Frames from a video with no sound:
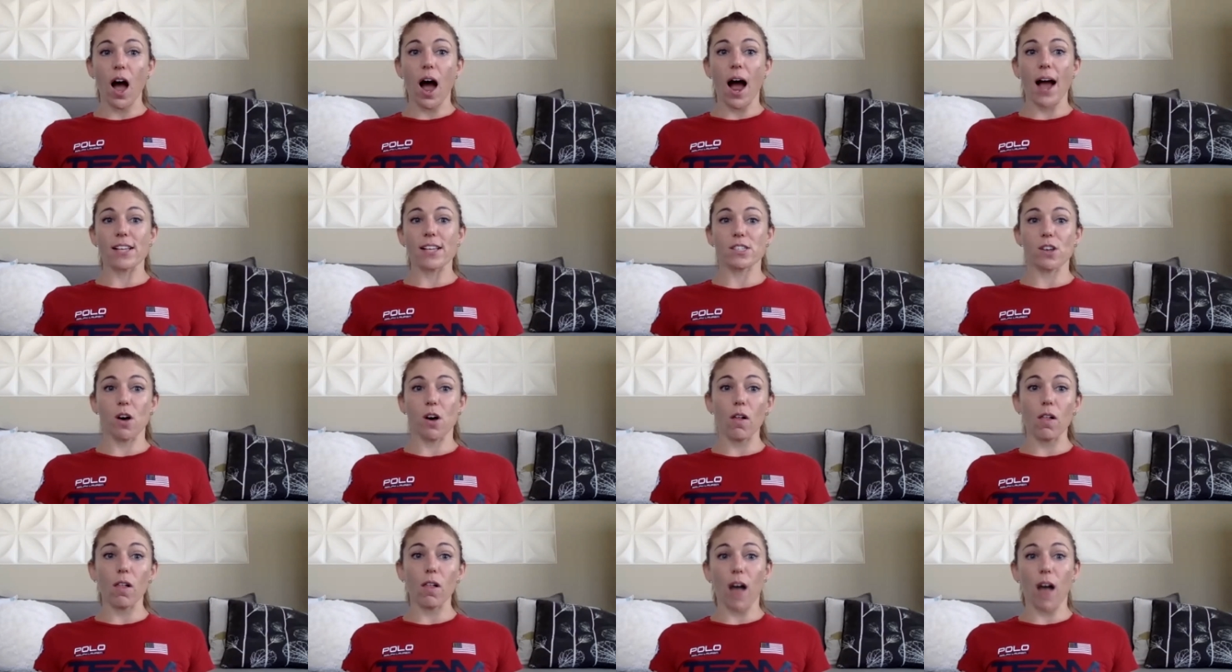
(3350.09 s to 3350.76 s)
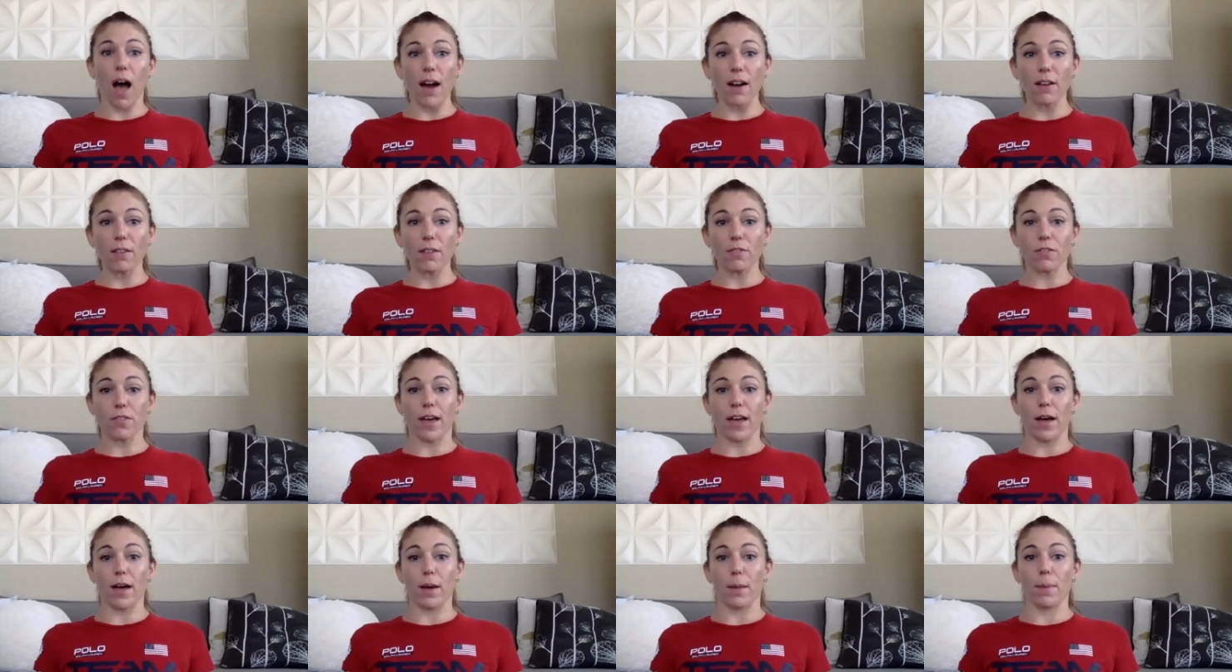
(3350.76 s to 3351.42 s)
I saw a lot of
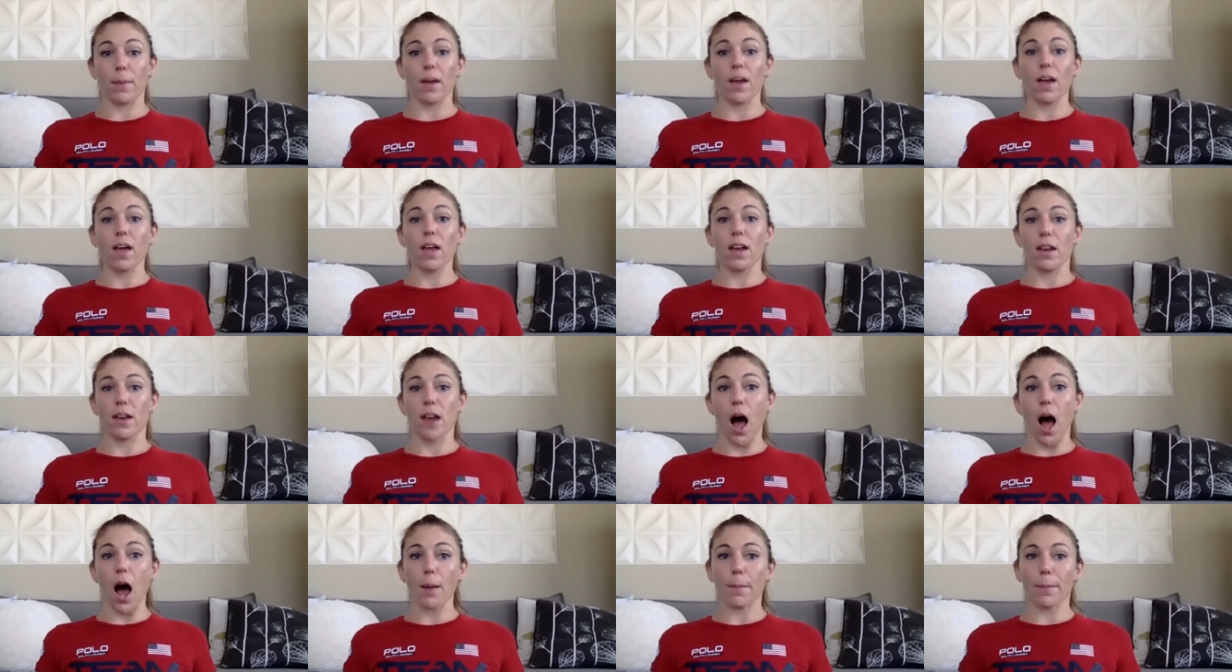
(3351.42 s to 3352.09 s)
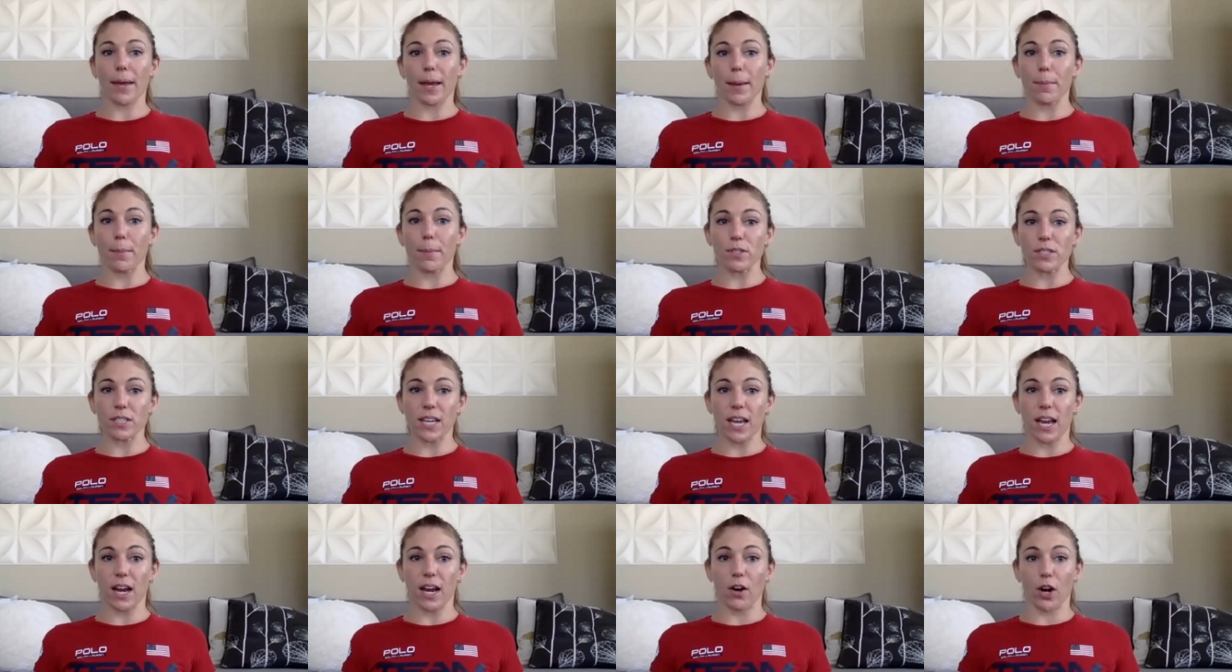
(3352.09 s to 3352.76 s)
them not be able to
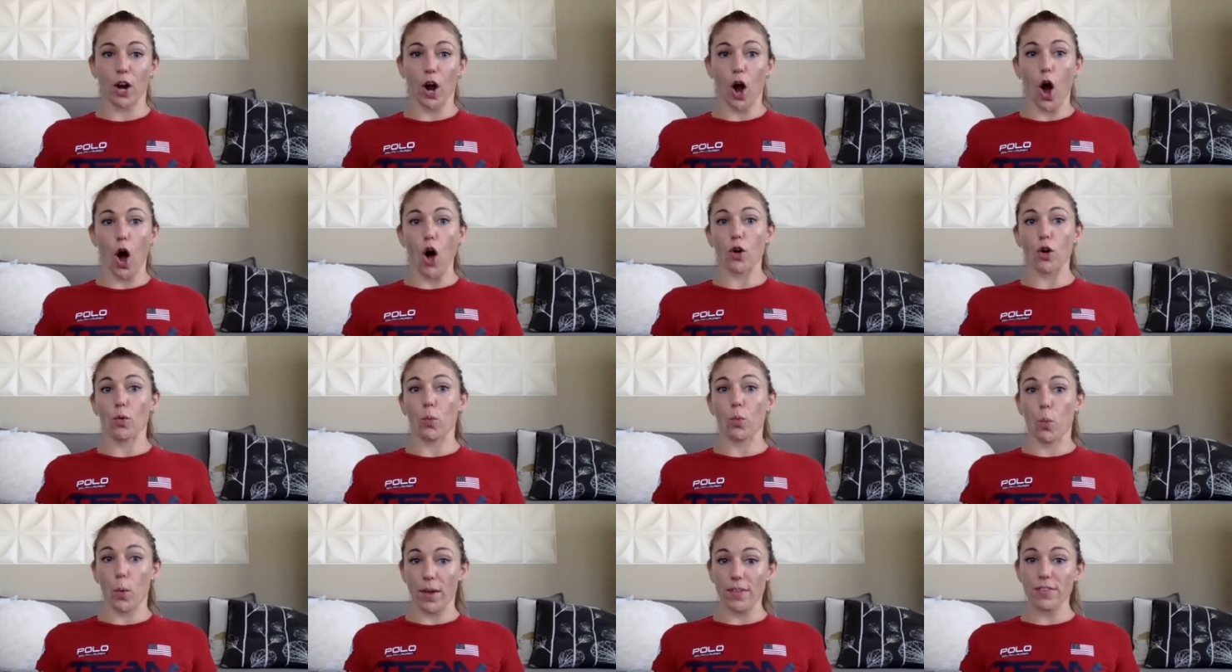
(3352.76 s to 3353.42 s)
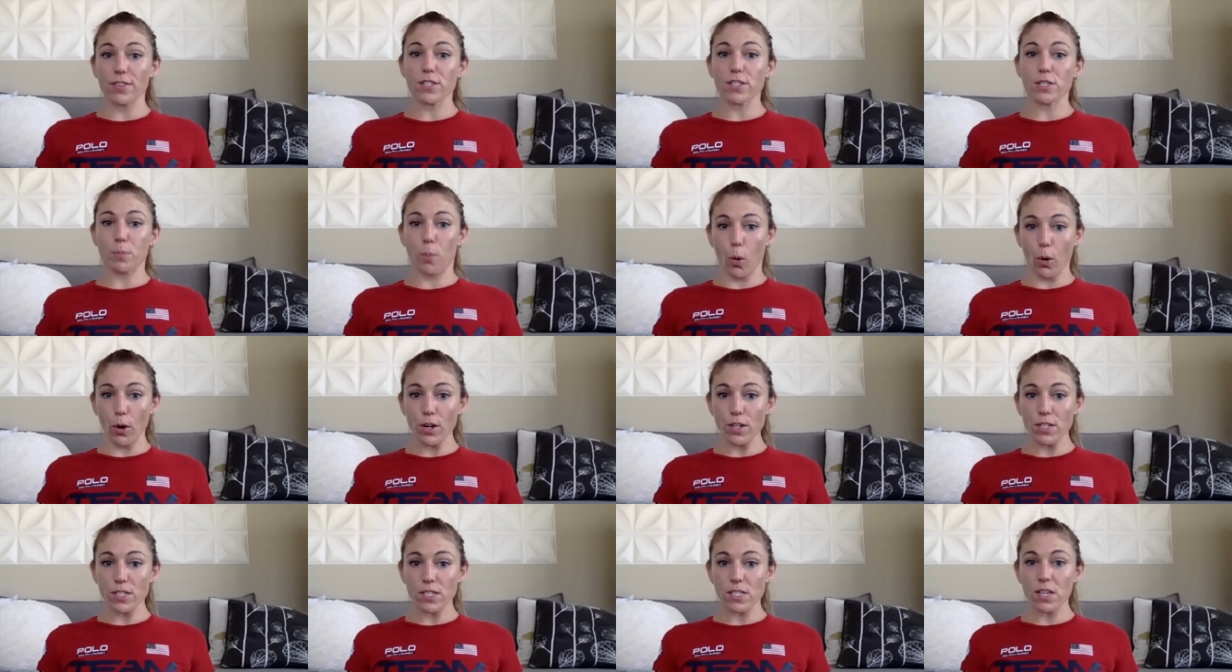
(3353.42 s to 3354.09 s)
carry on with
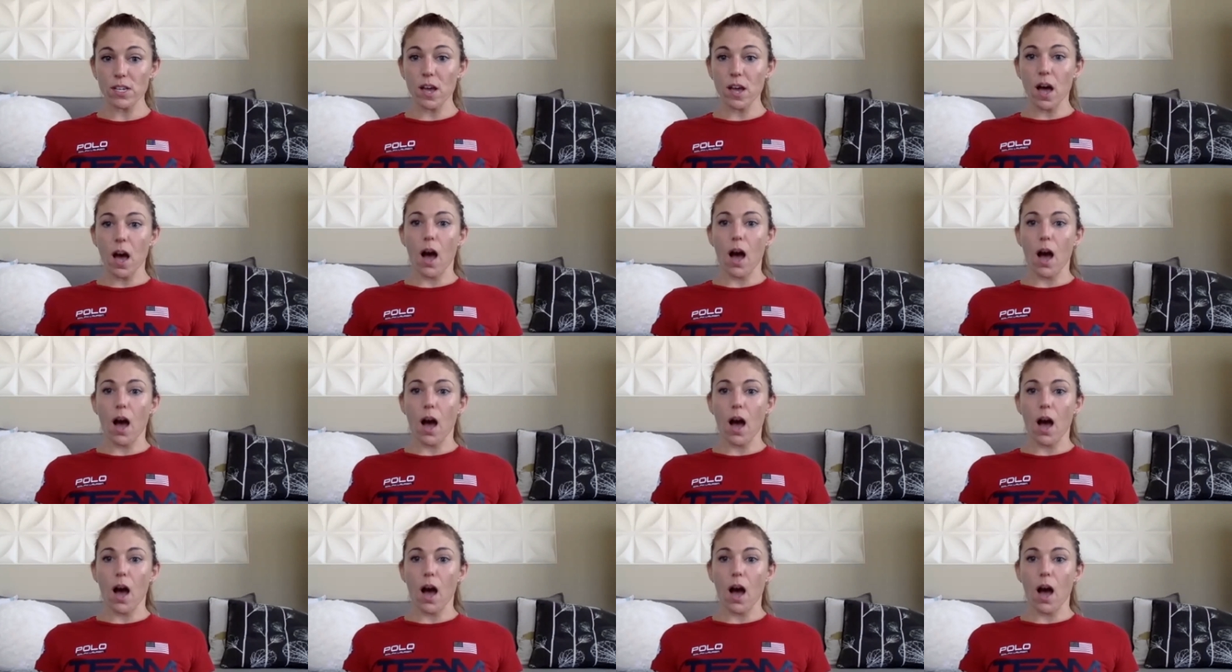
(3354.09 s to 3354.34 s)
sports.